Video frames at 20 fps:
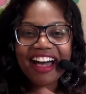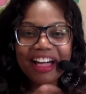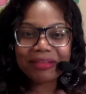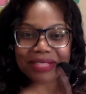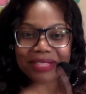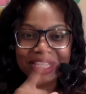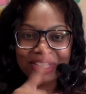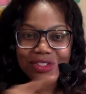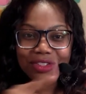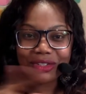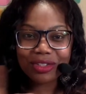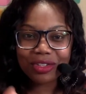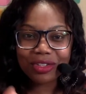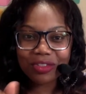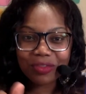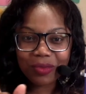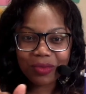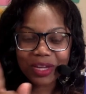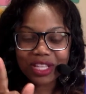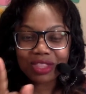teachers
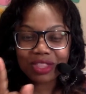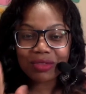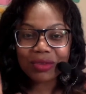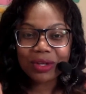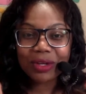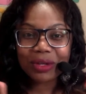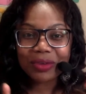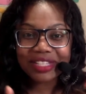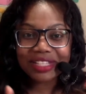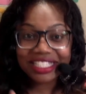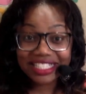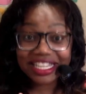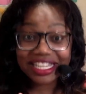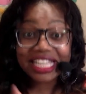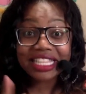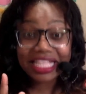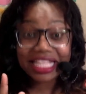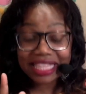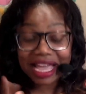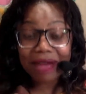who went through and
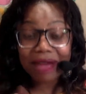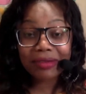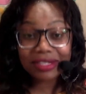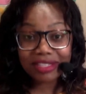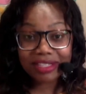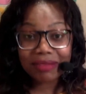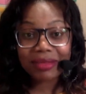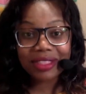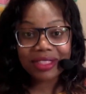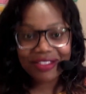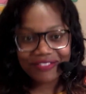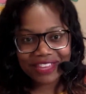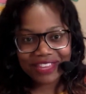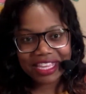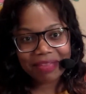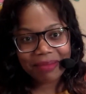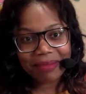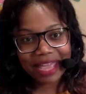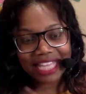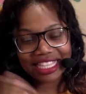said that was some of the
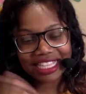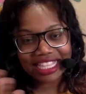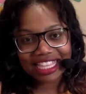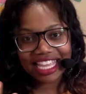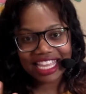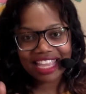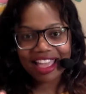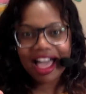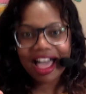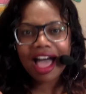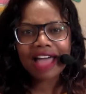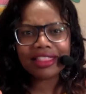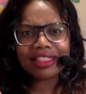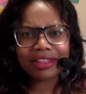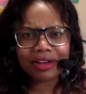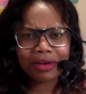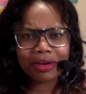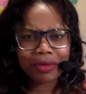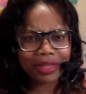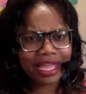feedback that they got.
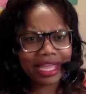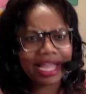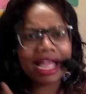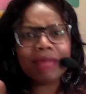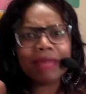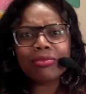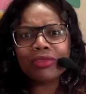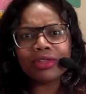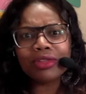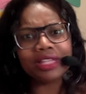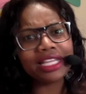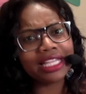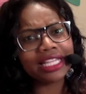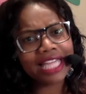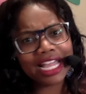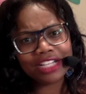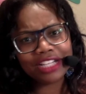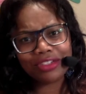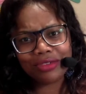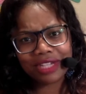They were like, I'm really
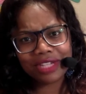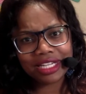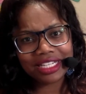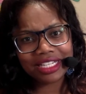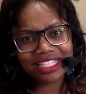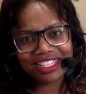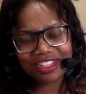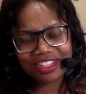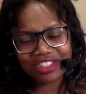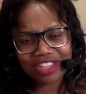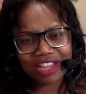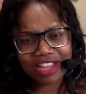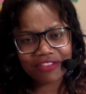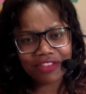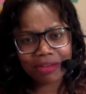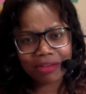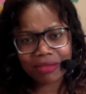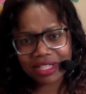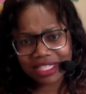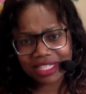glad you didn't teach that
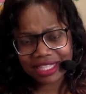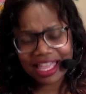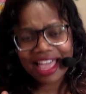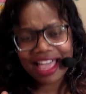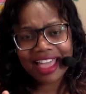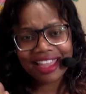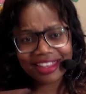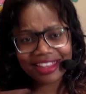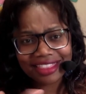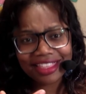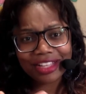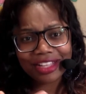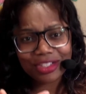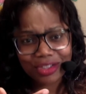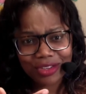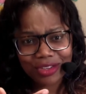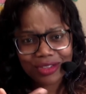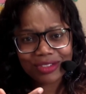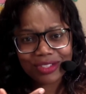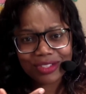from the slide, that
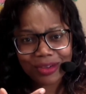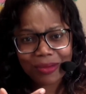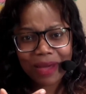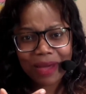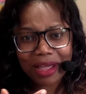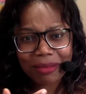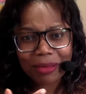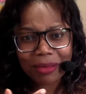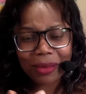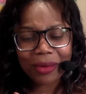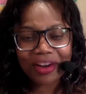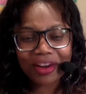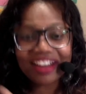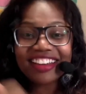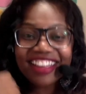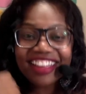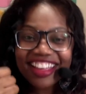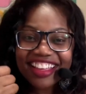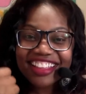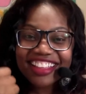you used a whiteboard.
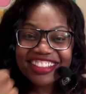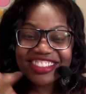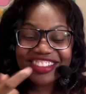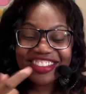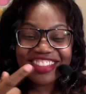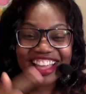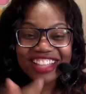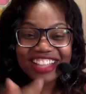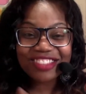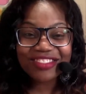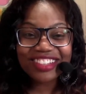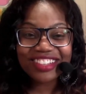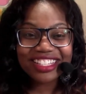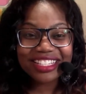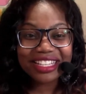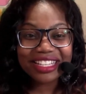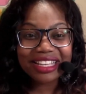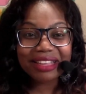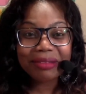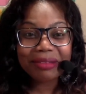So that's one
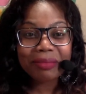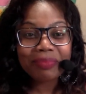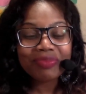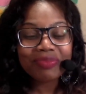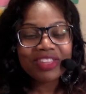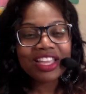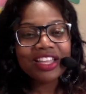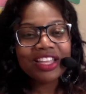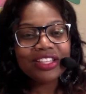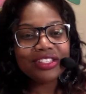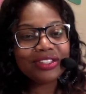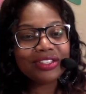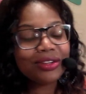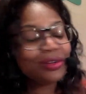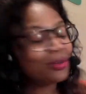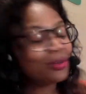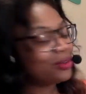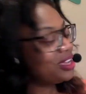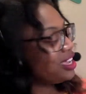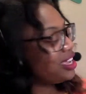tip.
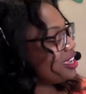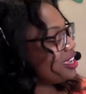So